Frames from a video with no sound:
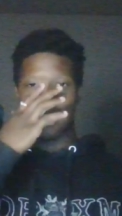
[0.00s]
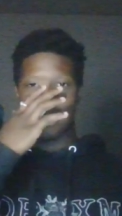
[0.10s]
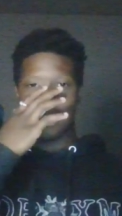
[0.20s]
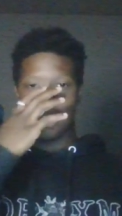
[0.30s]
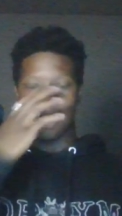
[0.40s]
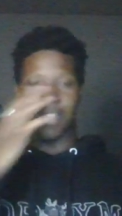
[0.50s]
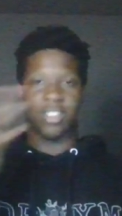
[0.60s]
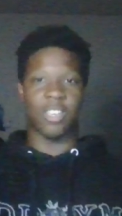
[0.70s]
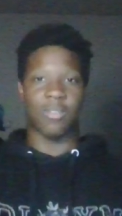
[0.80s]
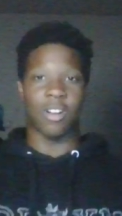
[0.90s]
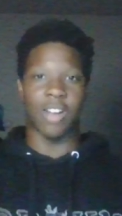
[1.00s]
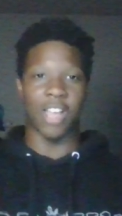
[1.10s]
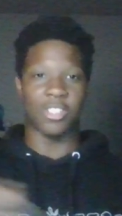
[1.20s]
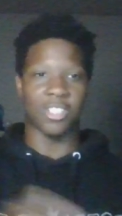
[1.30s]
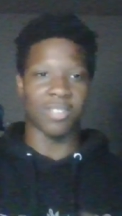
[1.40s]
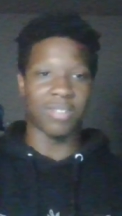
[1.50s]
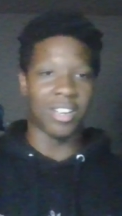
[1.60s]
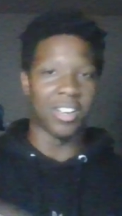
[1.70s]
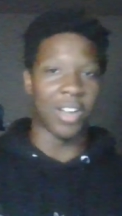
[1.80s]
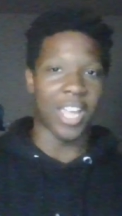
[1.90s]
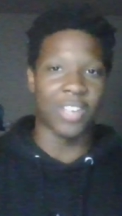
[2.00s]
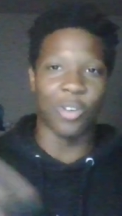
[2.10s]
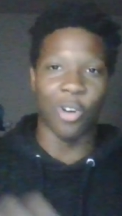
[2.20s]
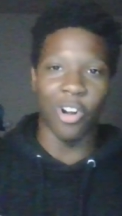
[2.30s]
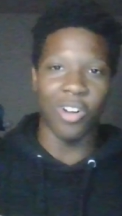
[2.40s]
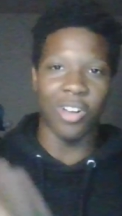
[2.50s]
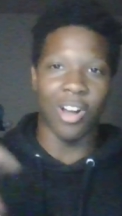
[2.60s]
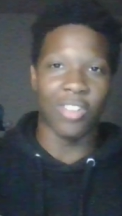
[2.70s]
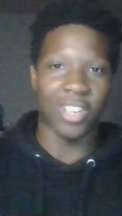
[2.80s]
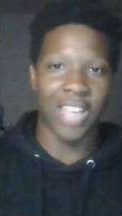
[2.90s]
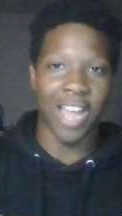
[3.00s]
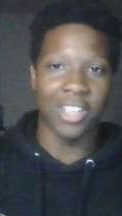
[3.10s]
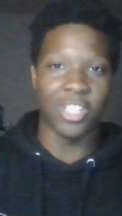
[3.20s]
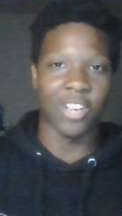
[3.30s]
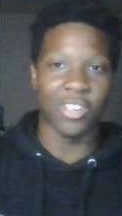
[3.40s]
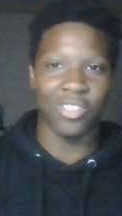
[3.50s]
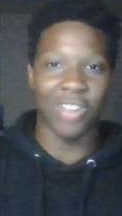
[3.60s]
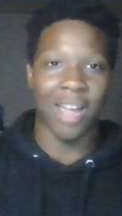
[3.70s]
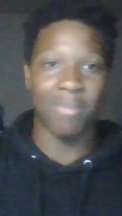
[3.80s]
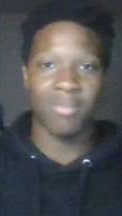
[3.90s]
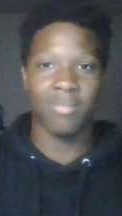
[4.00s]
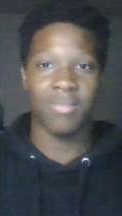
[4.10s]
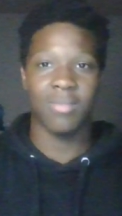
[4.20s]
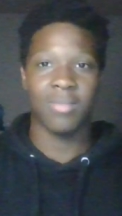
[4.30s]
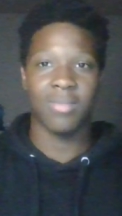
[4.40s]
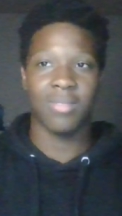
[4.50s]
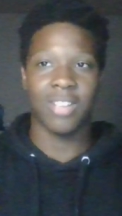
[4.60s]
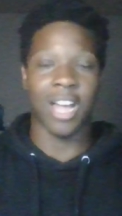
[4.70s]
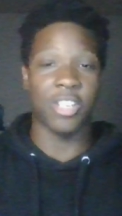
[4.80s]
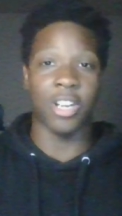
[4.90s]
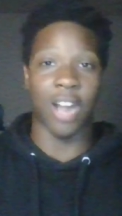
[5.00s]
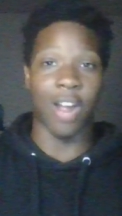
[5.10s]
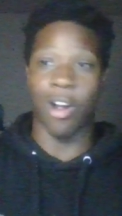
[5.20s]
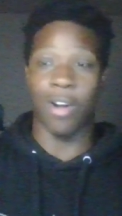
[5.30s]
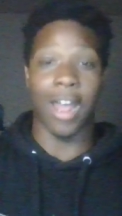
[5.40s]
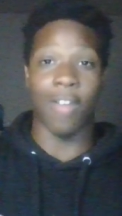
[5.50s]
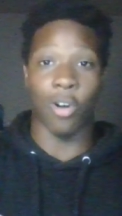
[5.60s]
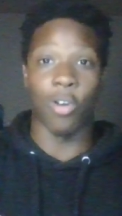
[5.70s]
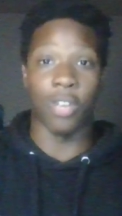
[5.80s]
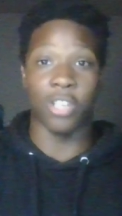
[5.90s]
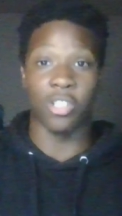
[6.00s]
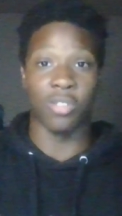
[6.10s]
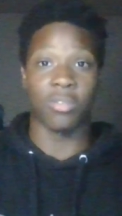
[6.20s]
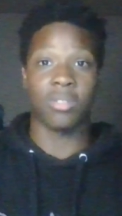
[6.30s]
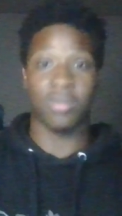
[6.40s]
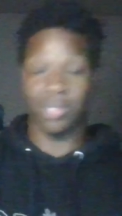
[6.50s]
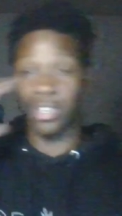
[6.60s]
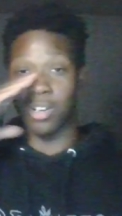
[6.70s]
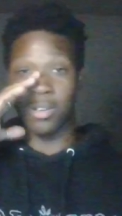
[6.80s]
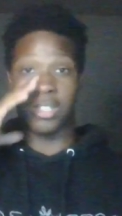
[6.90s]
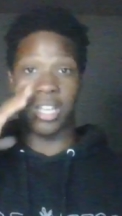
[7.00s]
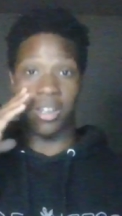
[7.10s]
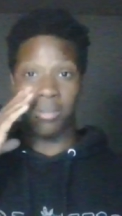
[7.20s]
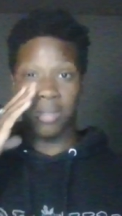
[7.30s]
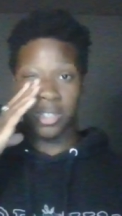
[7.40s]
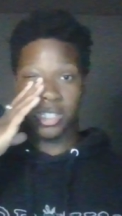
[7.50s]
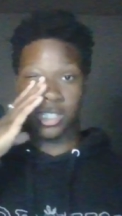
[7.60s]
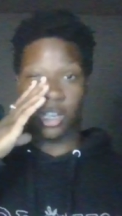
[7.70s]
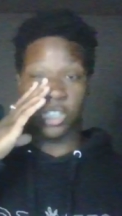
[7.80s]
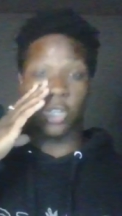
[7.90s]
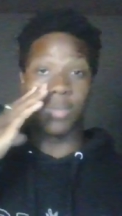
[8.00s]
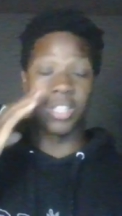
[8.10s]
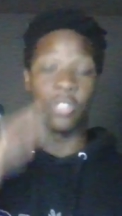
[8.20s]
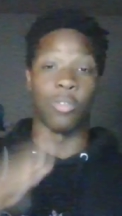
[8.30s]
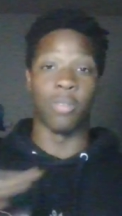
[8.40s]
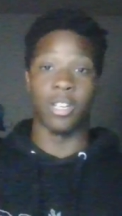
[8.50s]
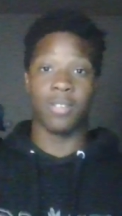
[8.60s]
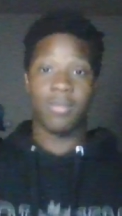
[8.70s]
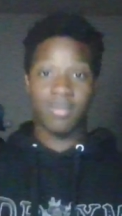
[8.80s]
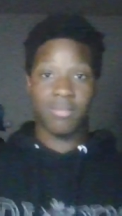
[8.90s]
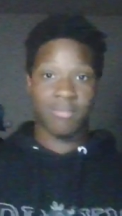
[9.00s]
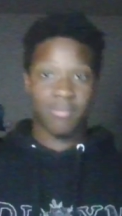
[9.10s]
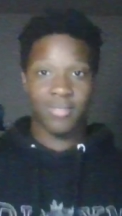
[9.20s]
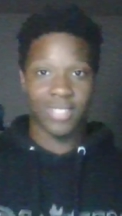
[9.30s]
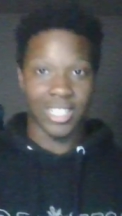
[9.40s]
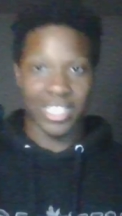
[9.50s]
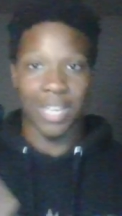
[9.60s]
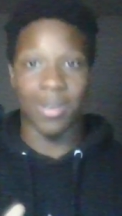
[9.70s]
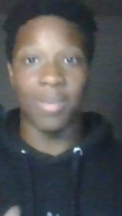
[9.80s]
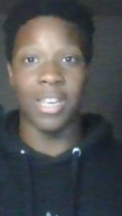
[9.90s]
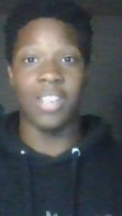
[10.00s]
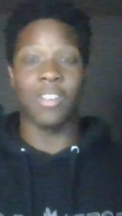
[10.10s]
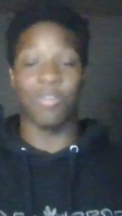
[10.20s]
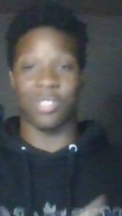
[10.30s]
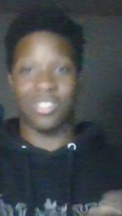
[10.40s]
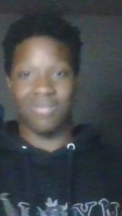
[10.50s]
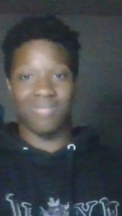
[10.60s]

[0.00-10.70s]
I make Kim Kardashian uh, ignore all the Kylie Jenner crap. Kylie Jenner already had her own issues. You know, I'm saying she's also mental, but let's keep it a being here with.